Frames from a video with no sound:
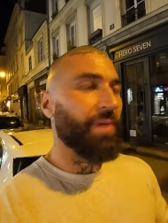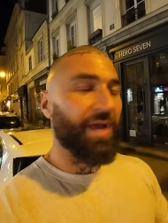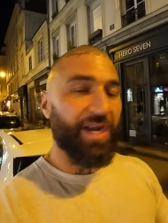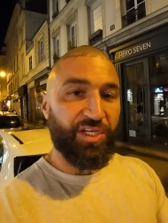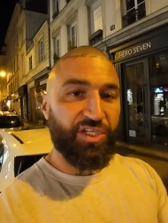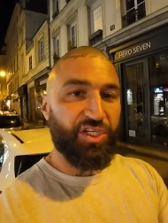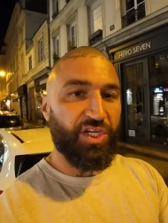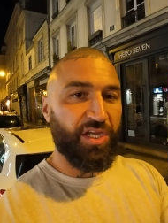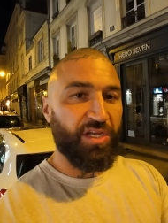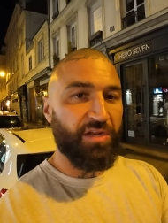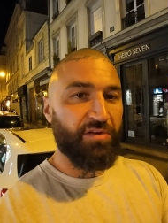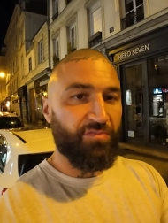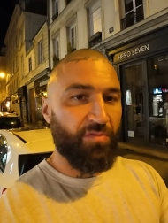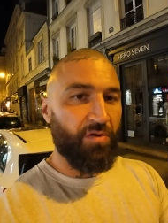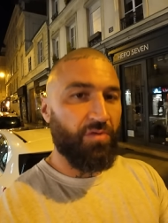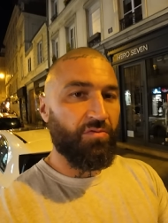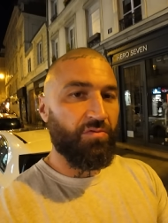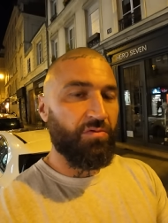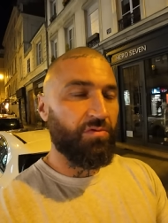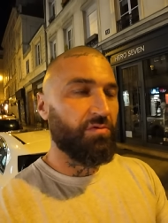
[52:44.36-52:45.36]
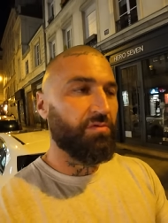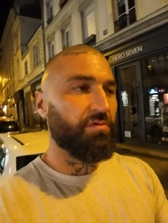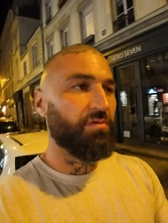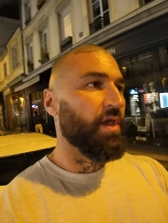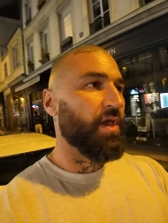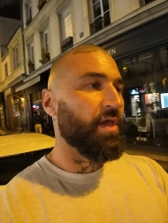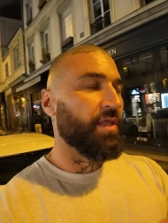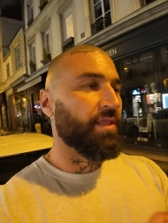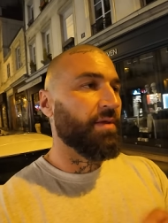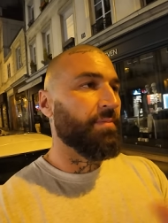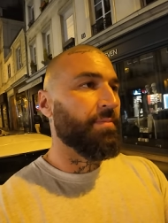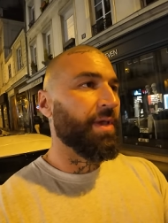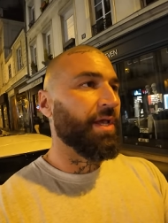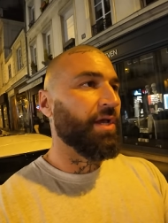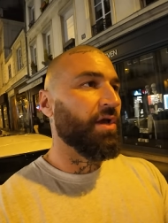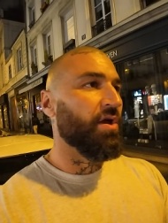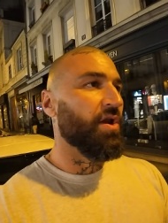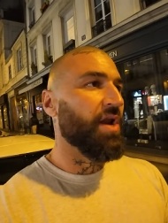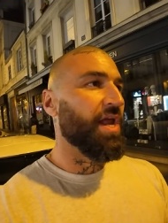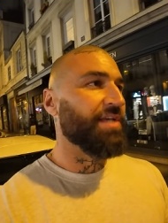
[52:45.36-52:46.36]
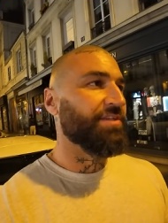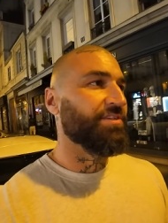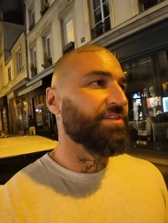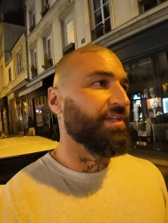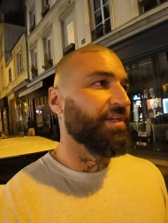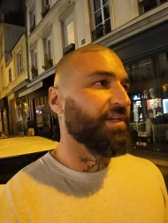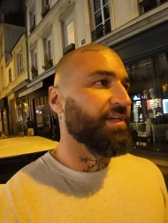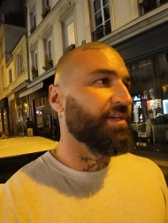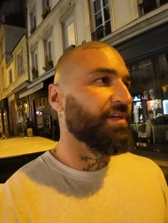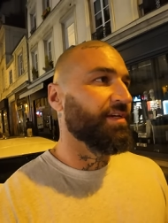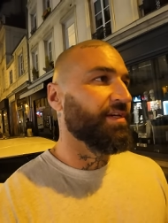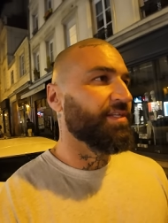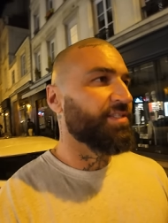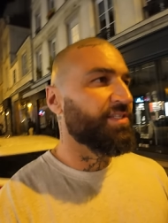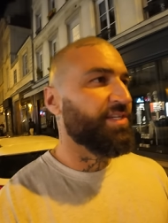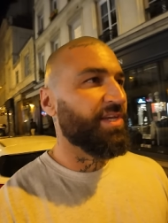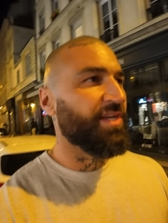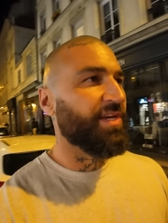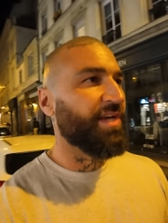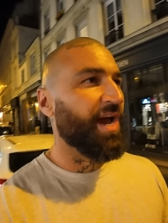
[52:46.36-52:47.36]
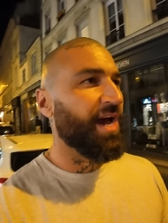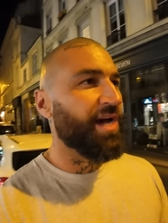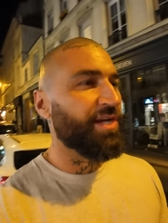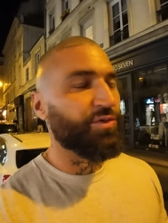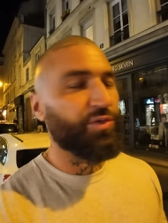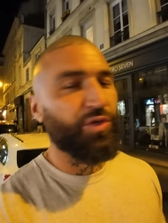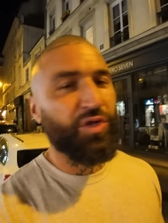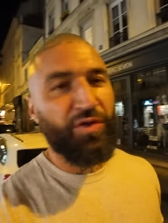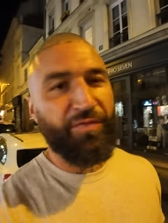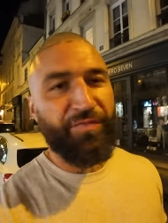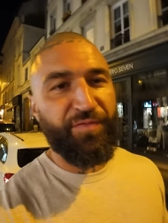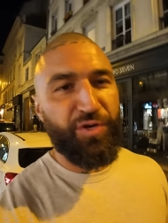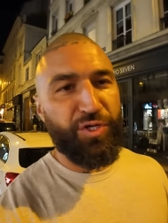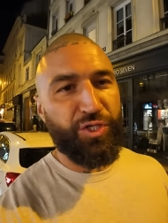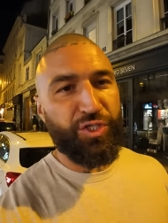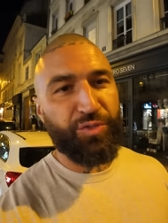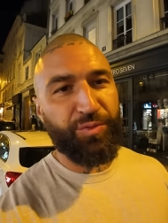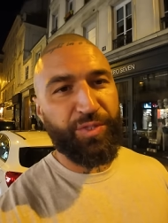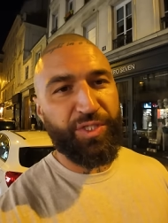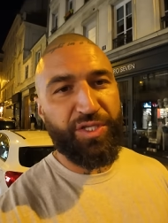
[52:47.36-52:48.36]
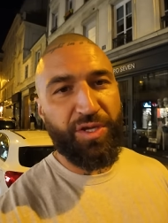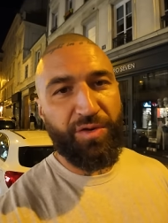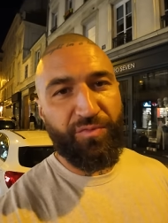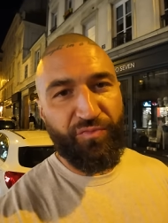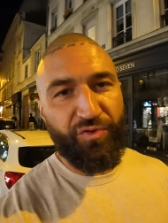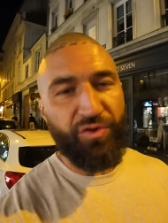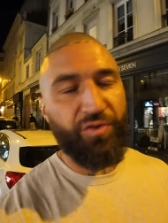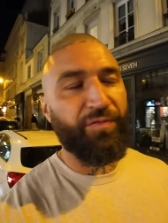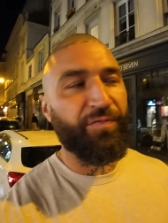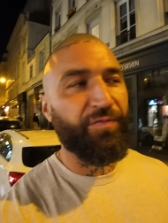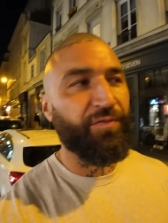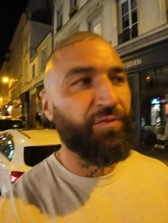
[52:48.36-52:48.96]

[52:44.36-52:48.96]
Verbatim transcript: Butter chicken roll and a mango lassi. Let's see, cars. We gotta finish with some real